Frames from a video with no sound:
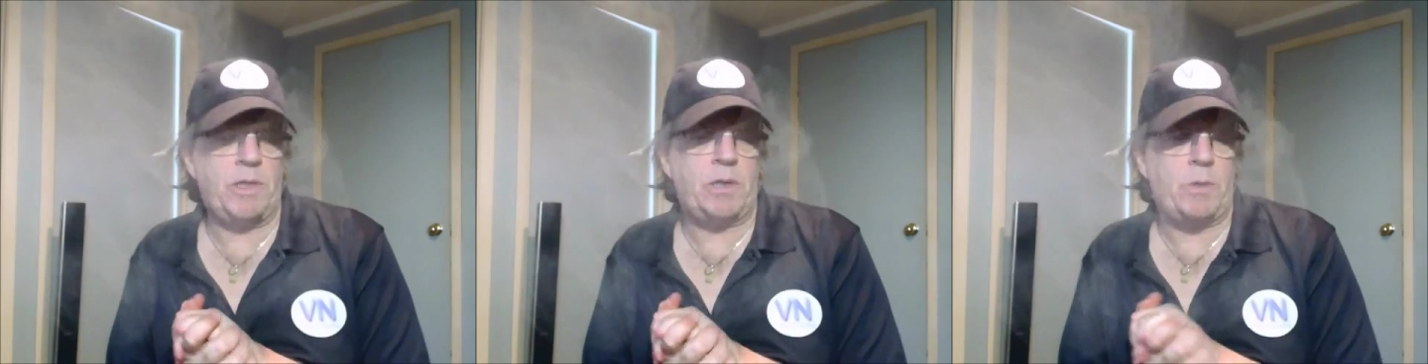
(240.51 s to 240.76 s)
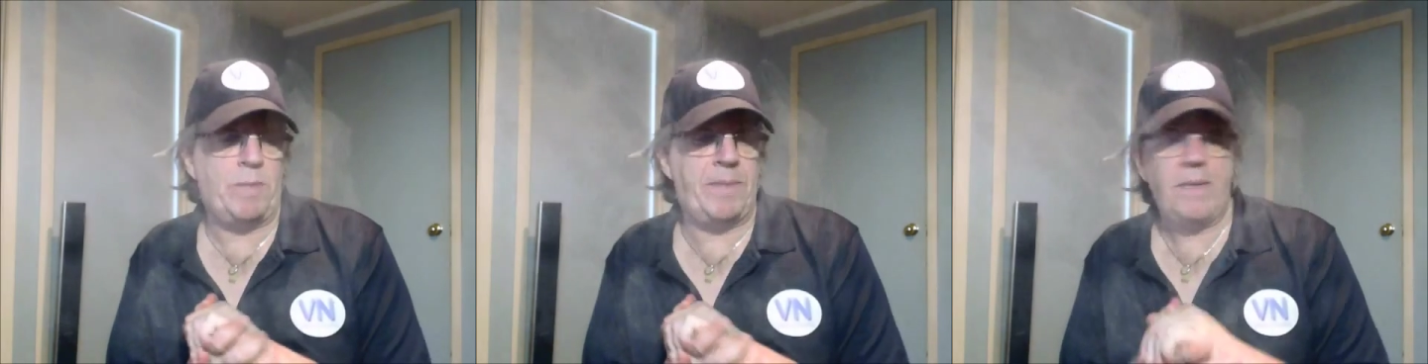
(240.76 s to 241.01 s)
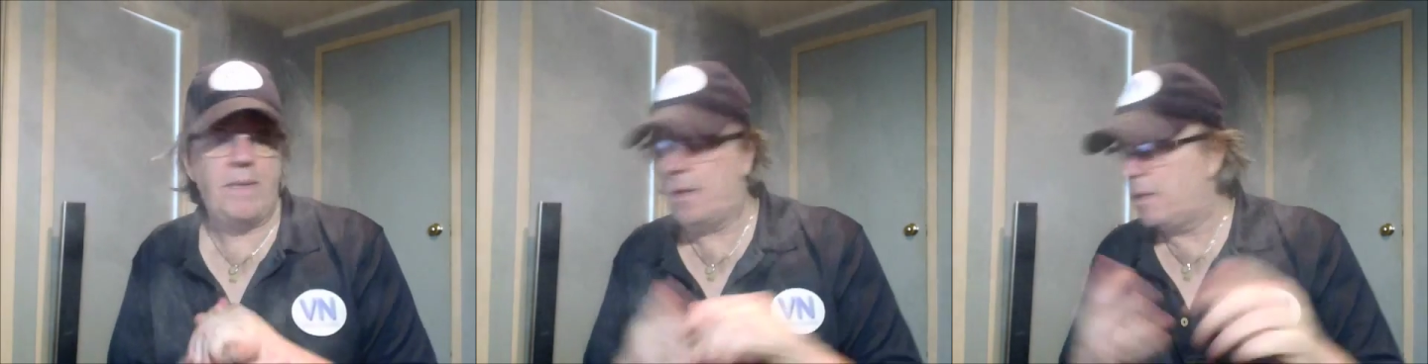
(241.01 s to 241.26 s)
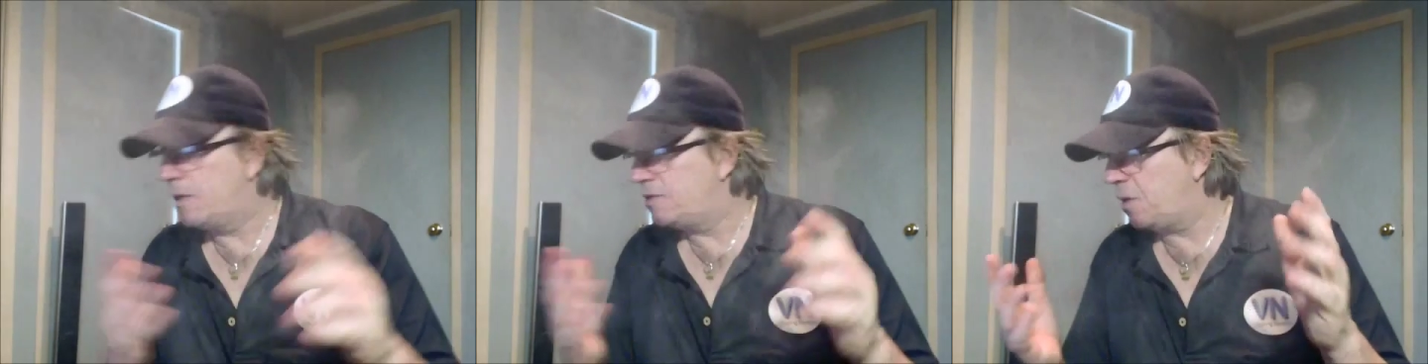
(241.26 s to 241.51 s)
it quite a bit.
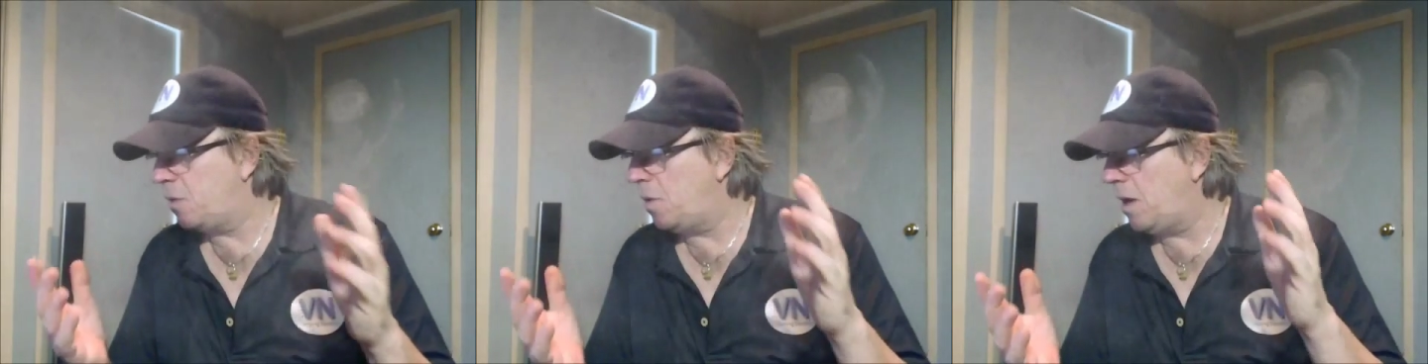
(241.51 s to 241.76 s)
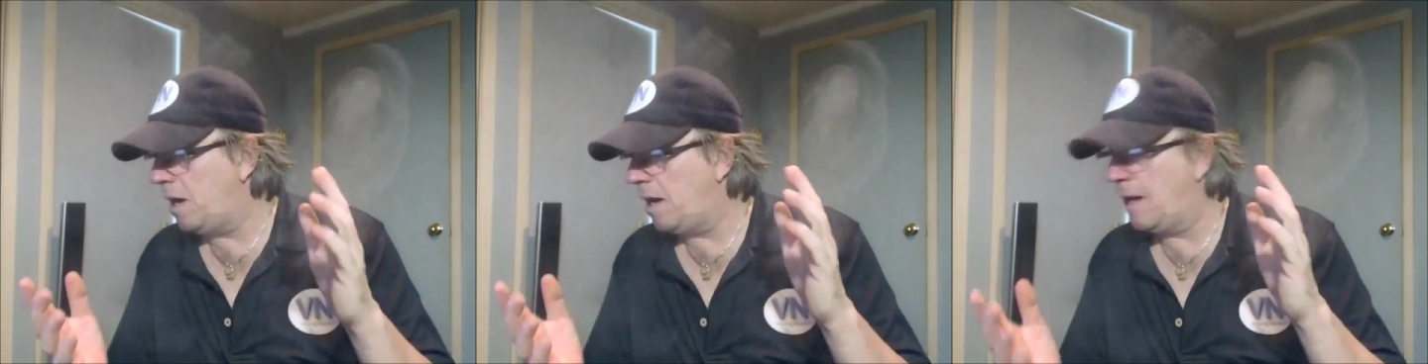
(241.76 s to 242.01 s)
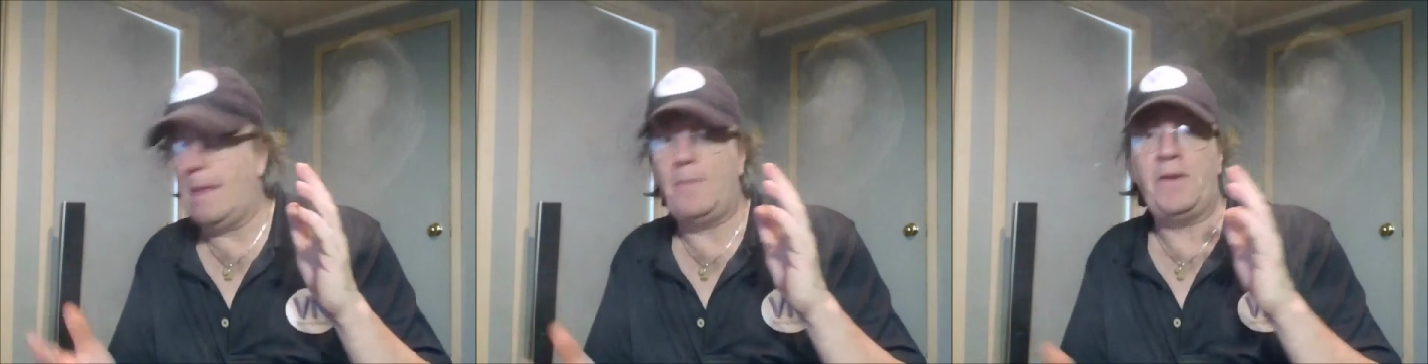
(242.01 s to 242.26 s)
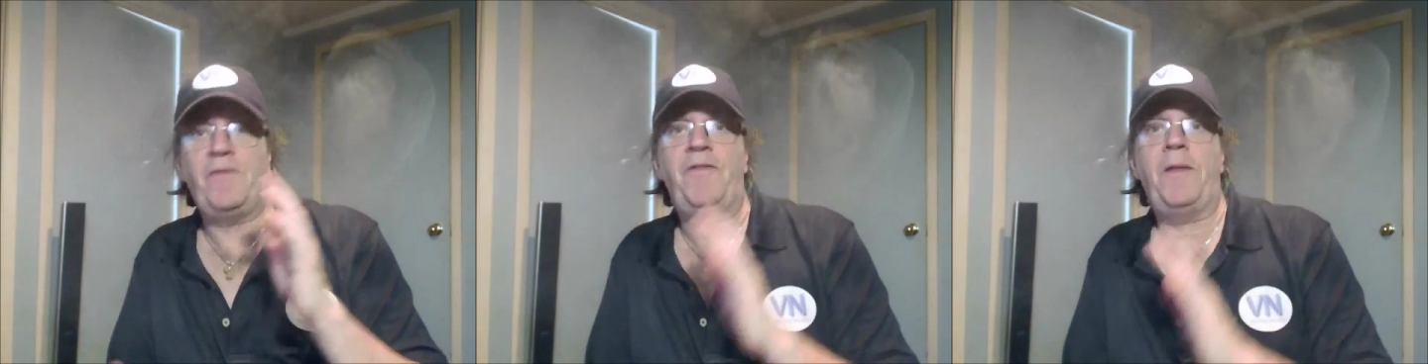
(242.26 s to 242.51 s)
So let
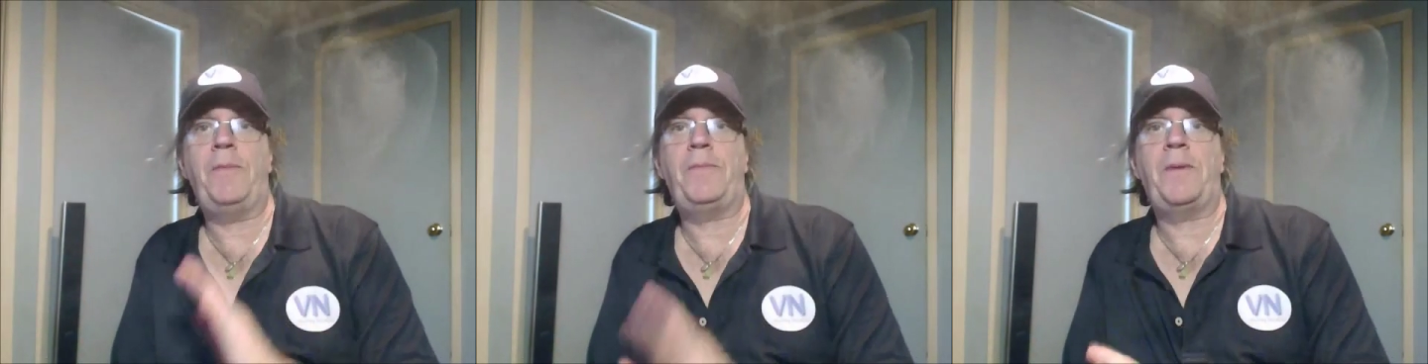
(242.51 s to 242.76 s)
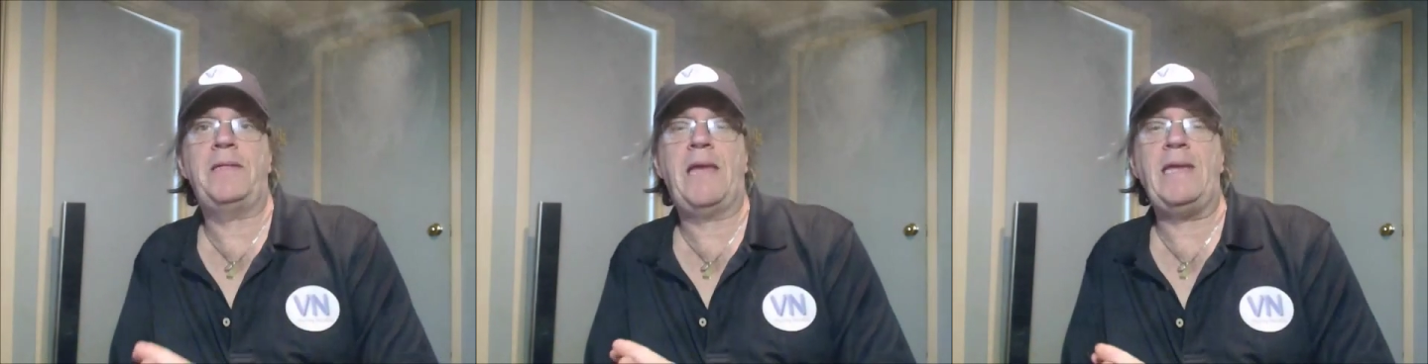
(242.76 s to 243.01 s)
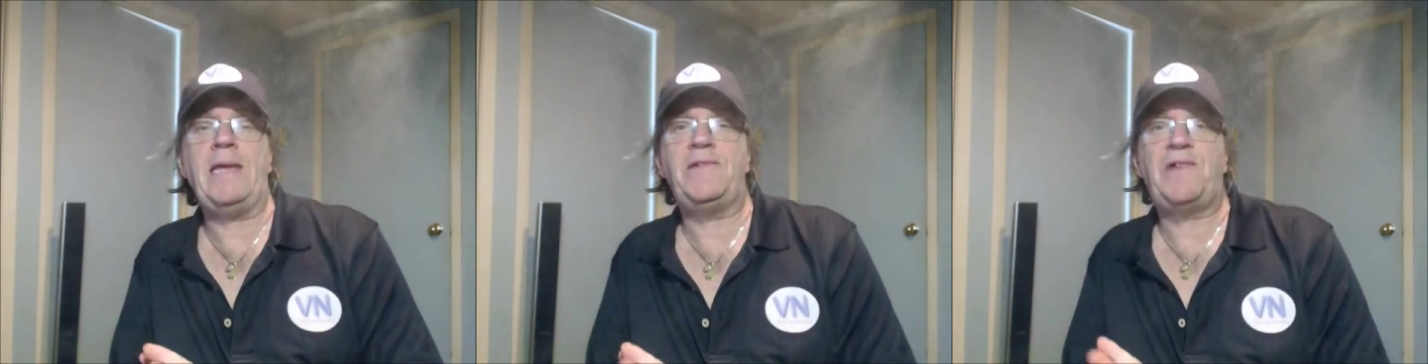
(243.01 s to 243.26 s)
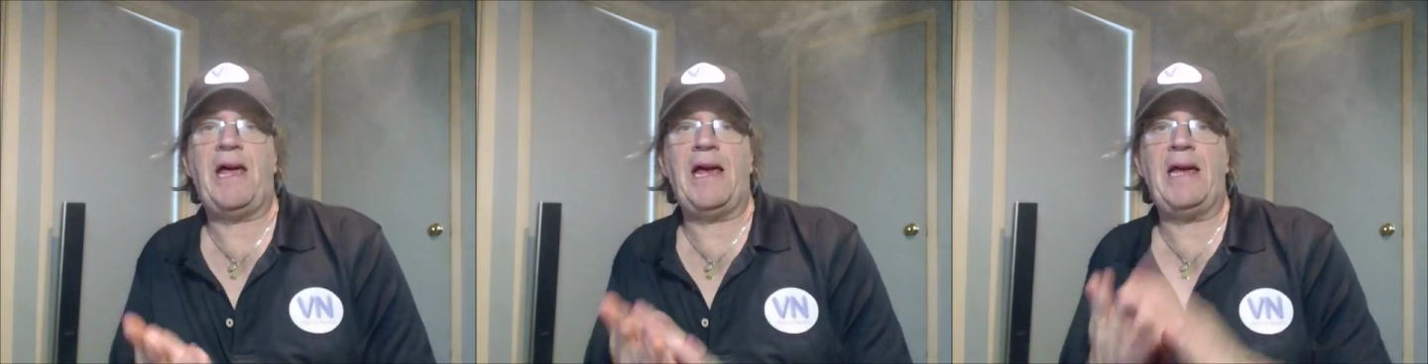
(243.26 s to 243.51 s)
me flip
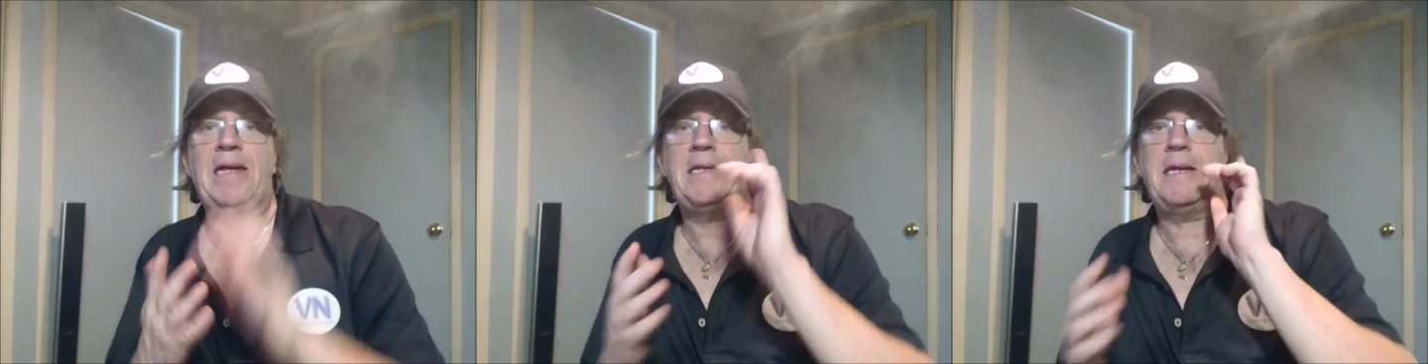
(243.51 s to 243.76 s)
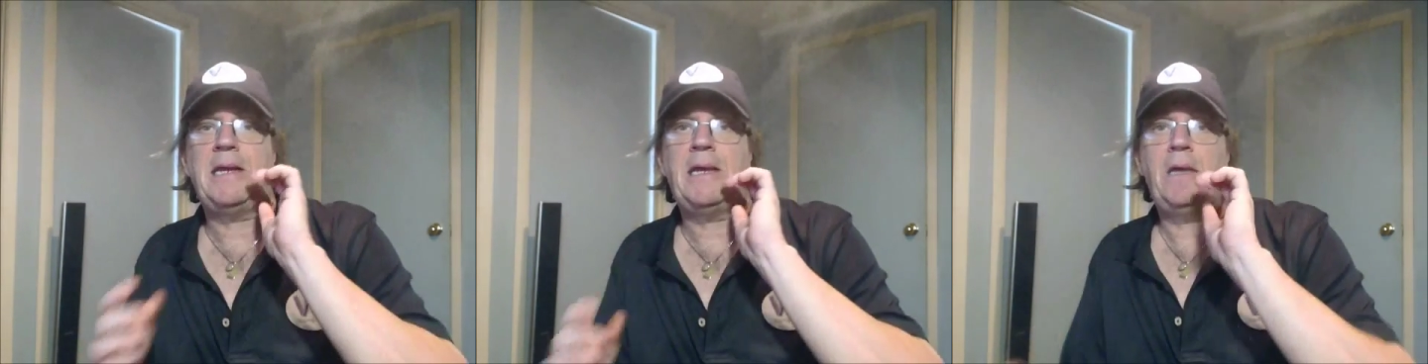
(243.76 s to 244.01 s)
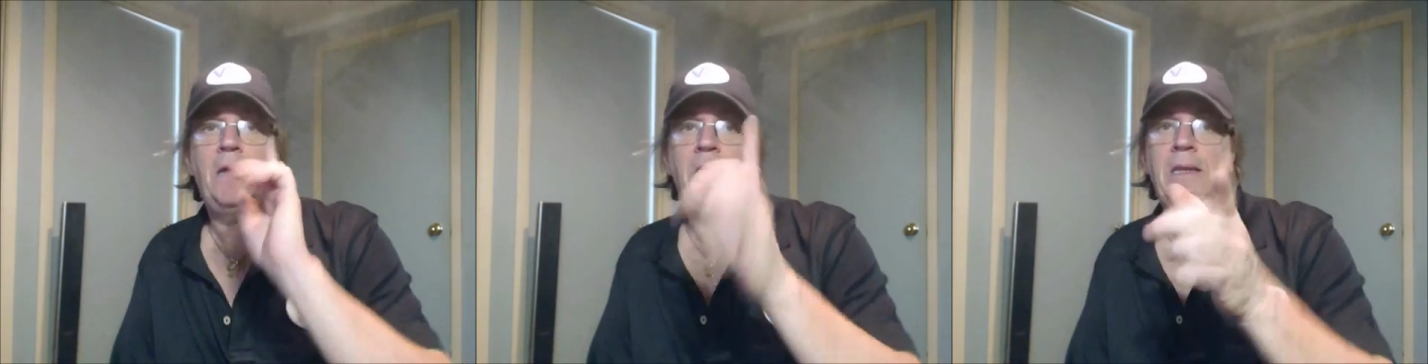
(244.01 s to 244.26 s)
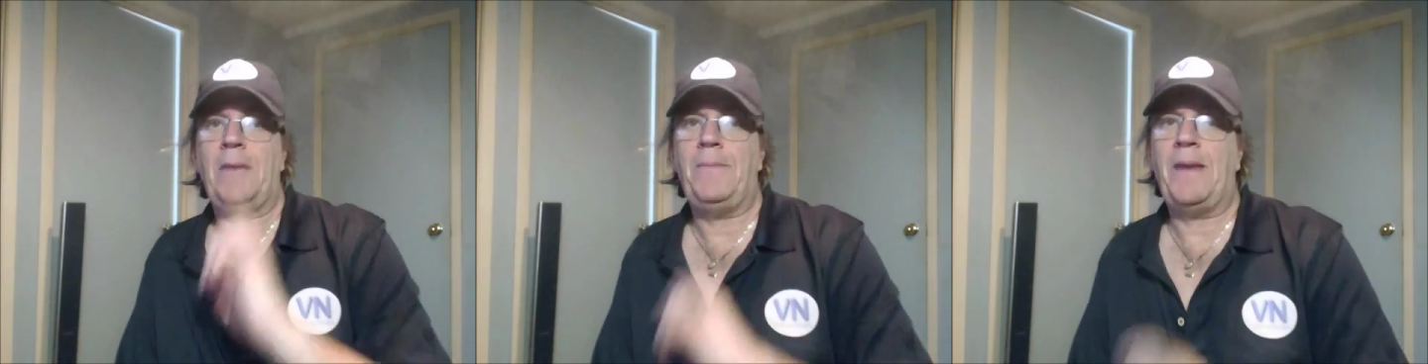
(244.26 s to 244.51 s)
tanks and
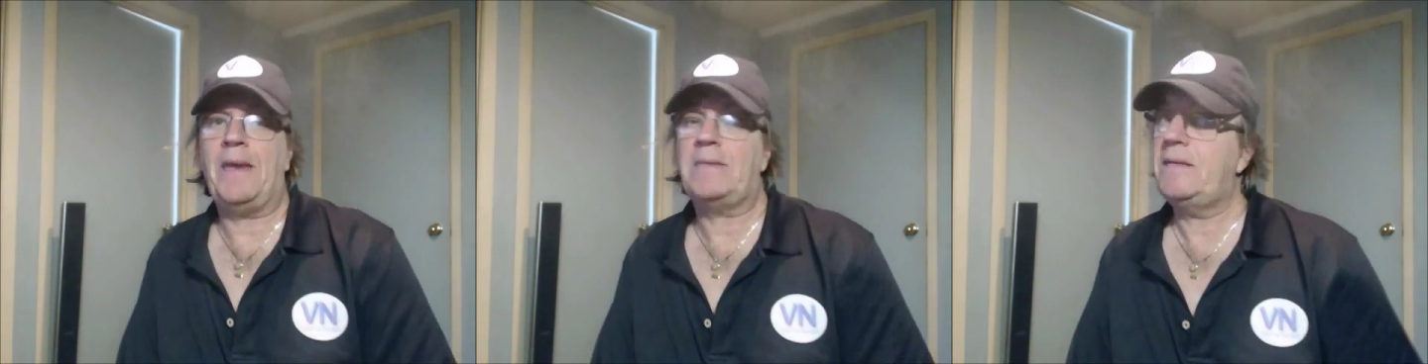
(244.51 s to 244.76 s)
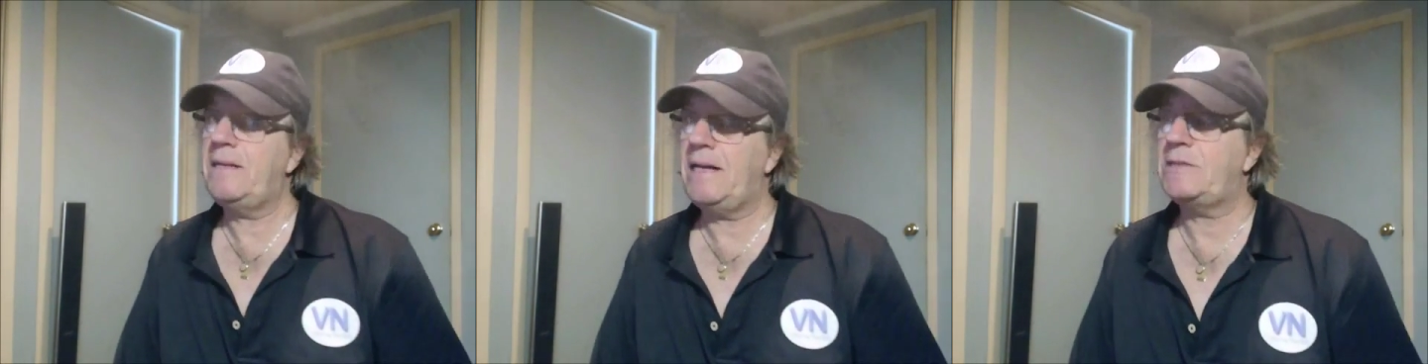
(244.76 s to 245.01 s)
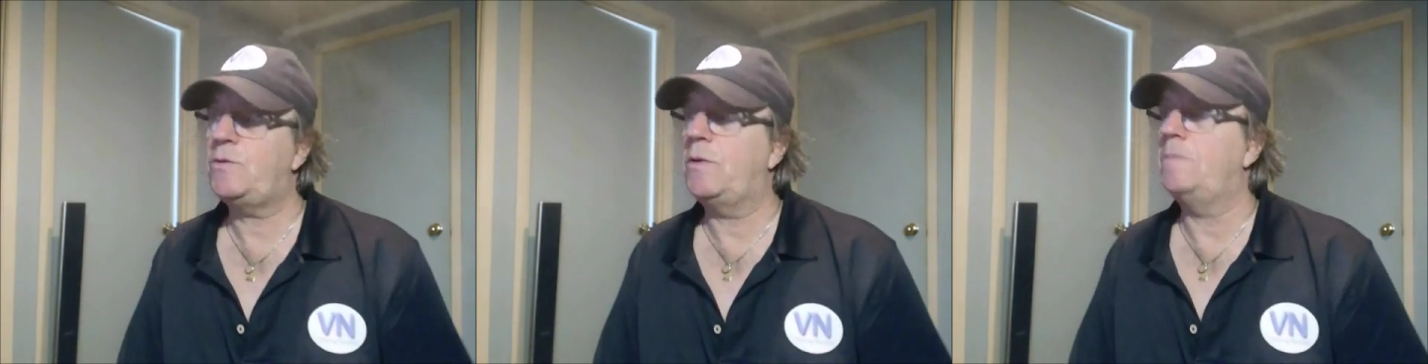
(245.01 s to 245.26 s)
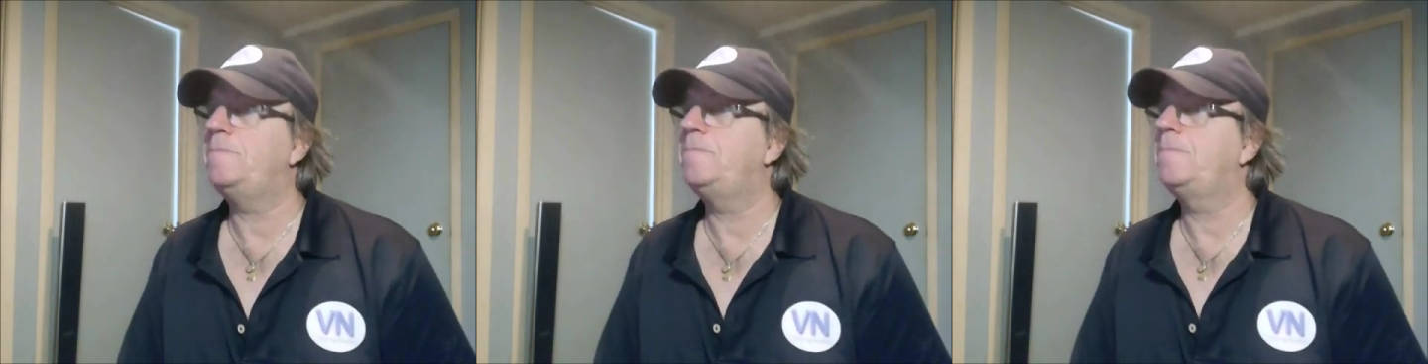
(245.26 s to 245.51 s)
get back to the next one.